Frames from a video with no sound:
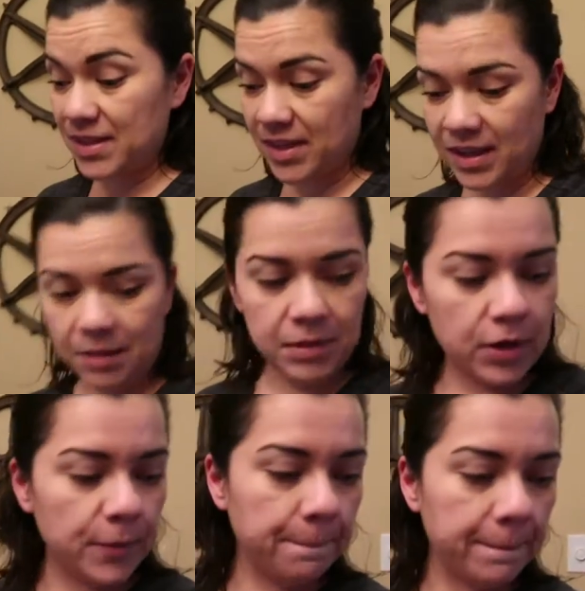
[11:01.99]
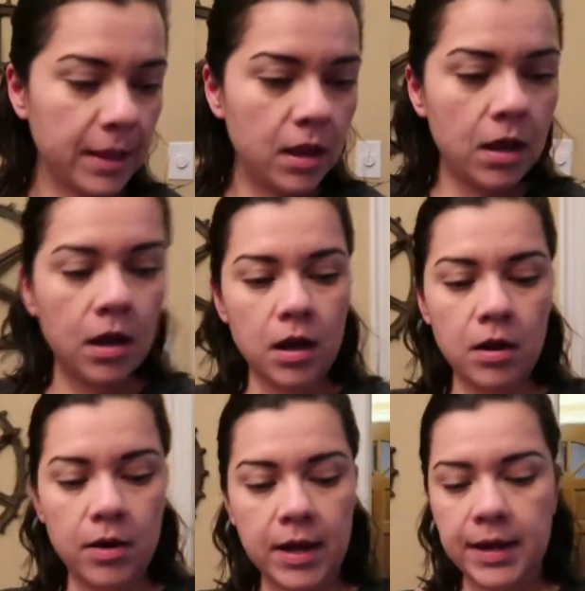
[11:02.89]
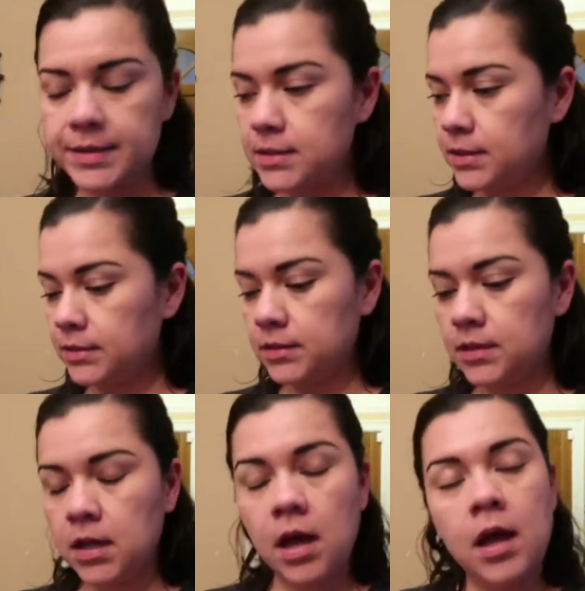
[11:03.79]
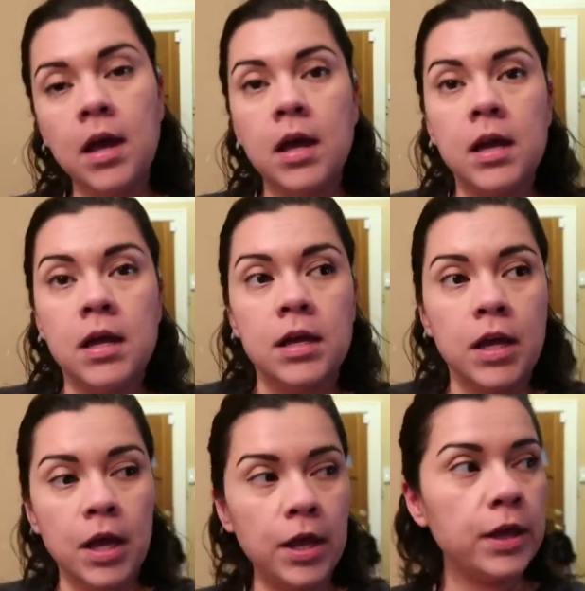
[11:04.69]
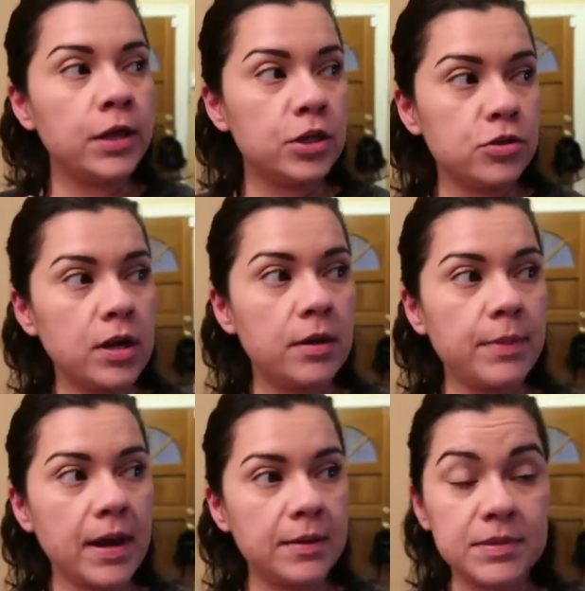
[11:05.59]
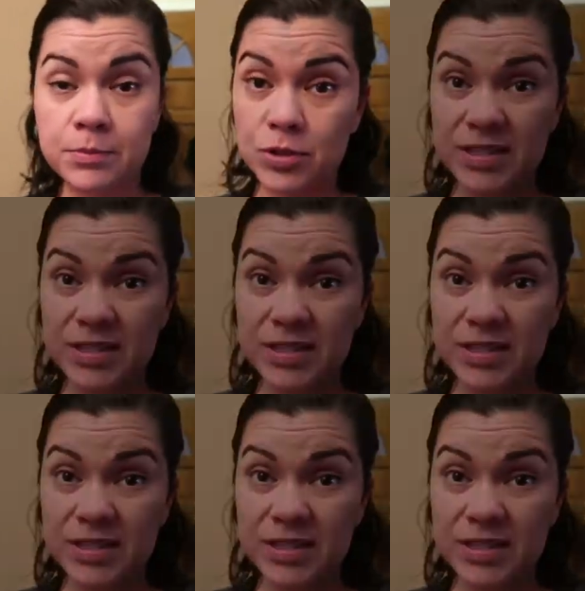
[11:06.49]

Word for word: play that game later. All right, guys. I'm gonna try and pack up some more